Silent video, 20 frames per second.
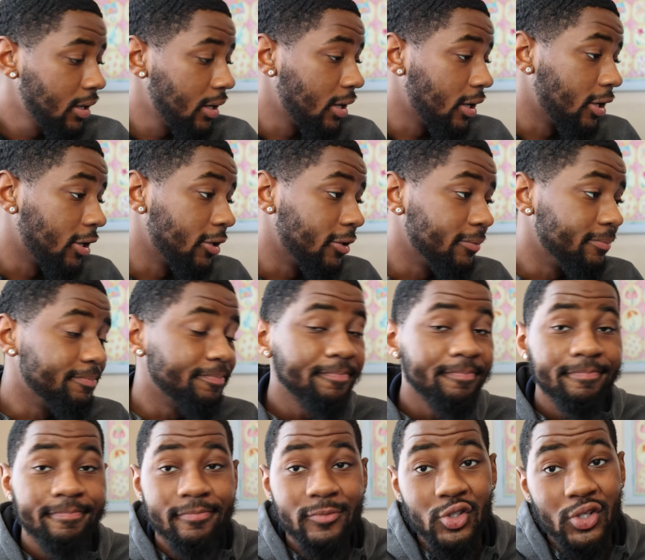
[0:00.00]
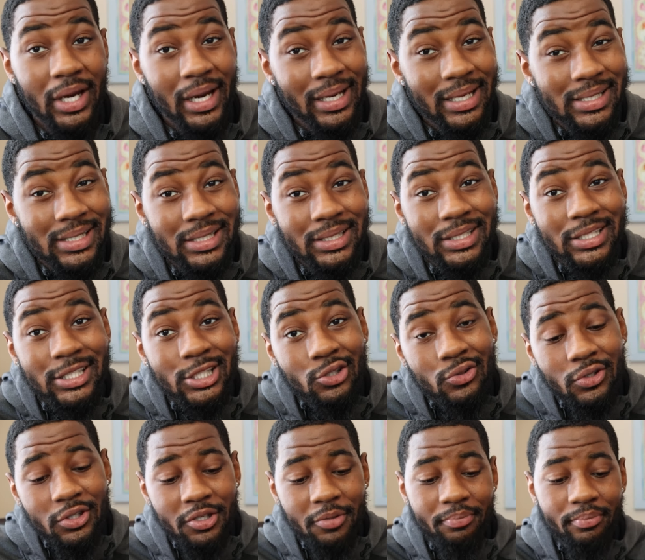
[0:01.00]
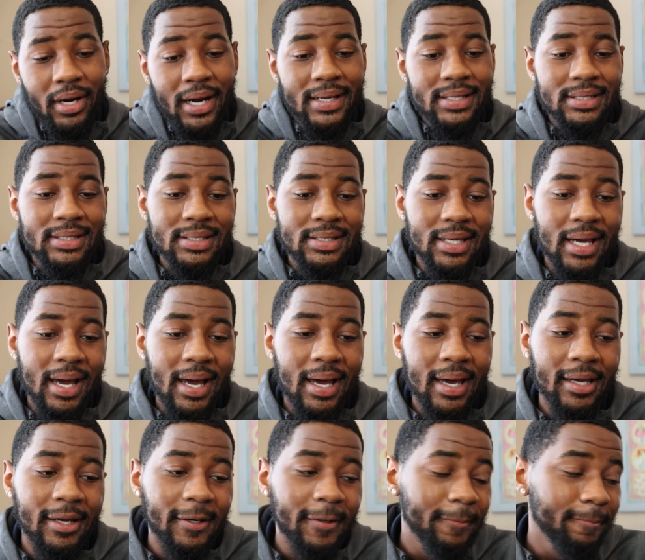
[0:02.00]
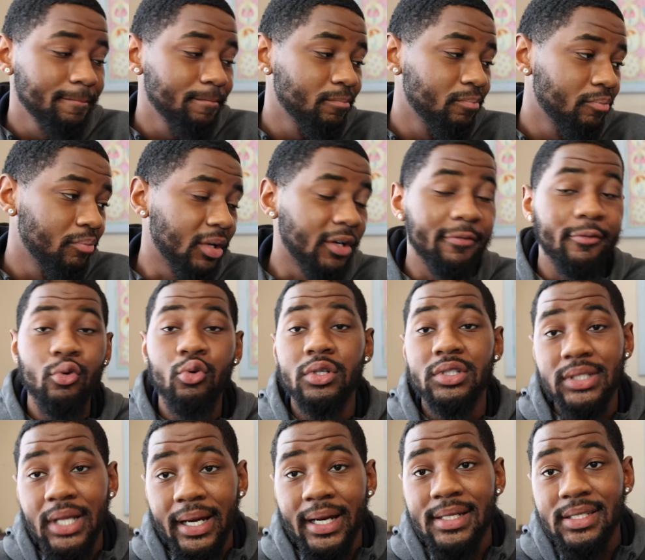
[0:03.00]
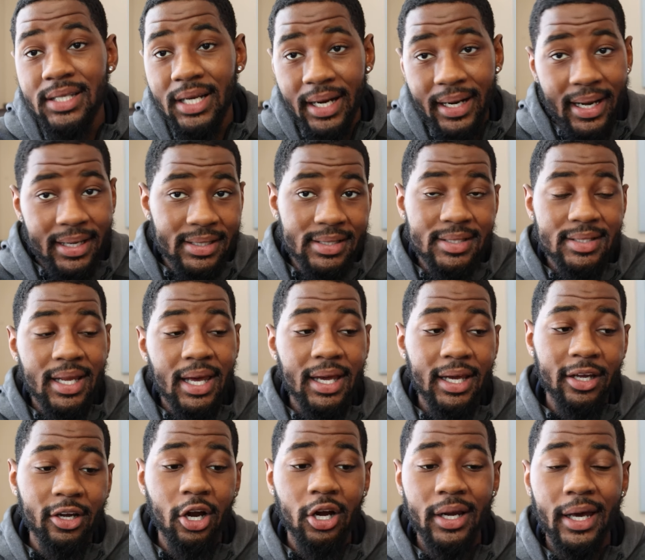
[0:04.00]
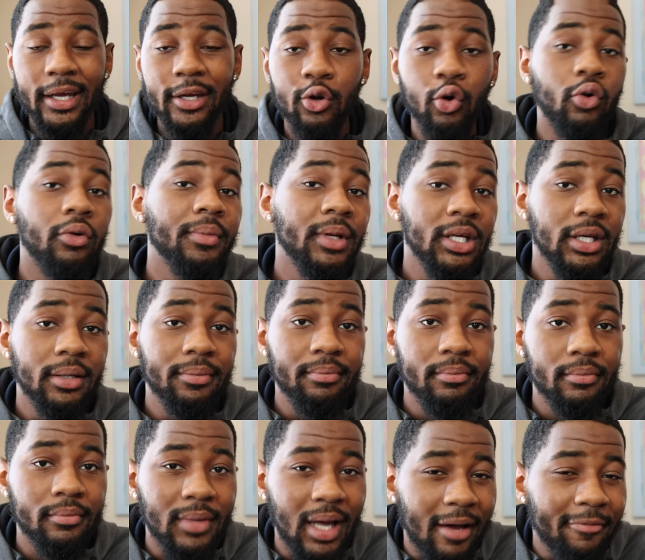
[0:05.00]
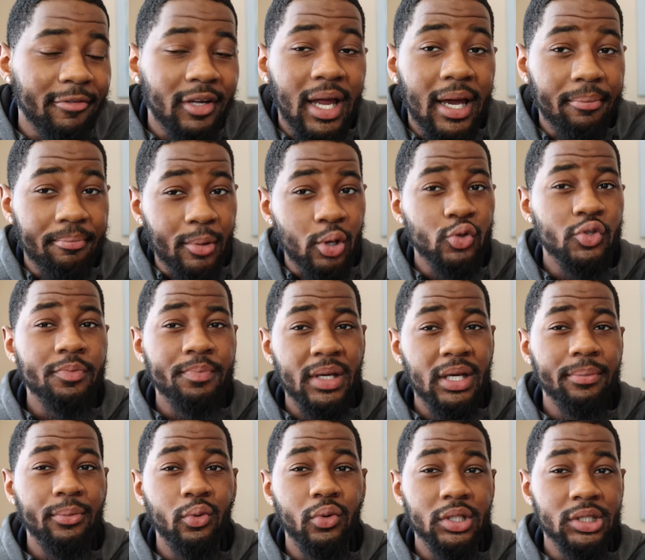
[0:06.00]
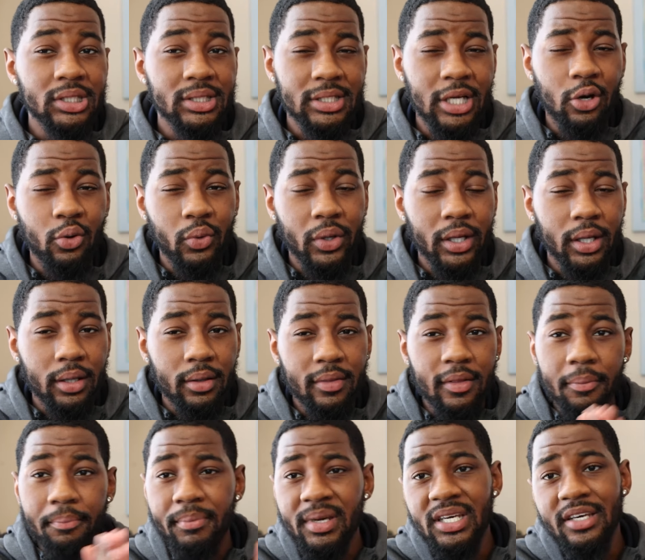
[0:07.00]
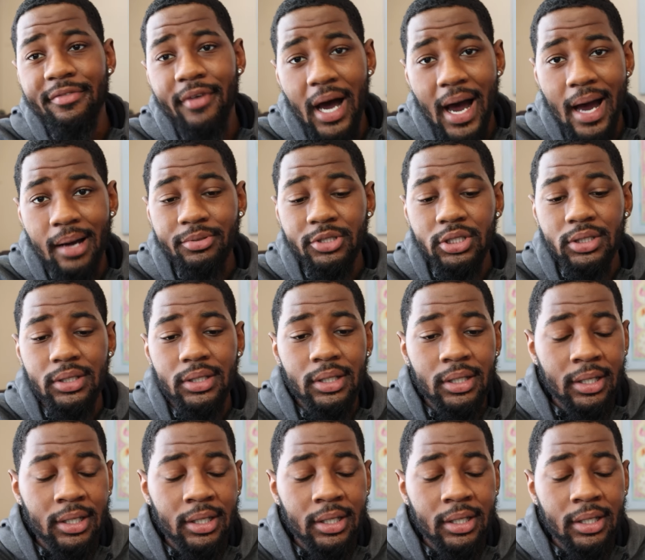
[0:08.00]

Um, so that is a little on the pricey side. But of course, like I said, I got the steak and all that. Normally, I feel like most people would just go with the beef option.